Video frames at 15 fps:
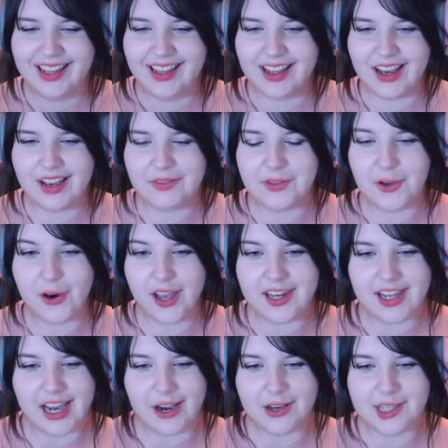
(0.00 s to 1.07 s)
I have no
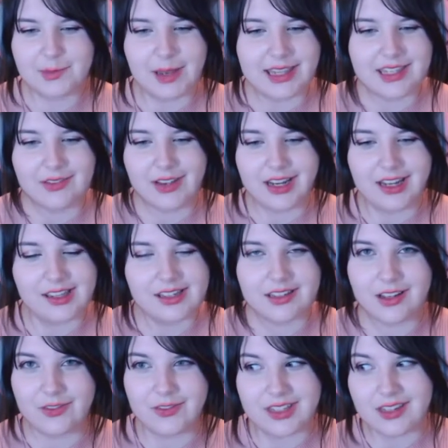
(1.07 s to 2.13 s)
idea how expensive any of this
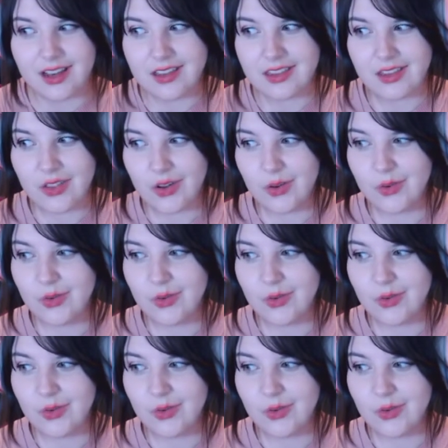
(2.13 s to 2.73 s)
stuff is either though,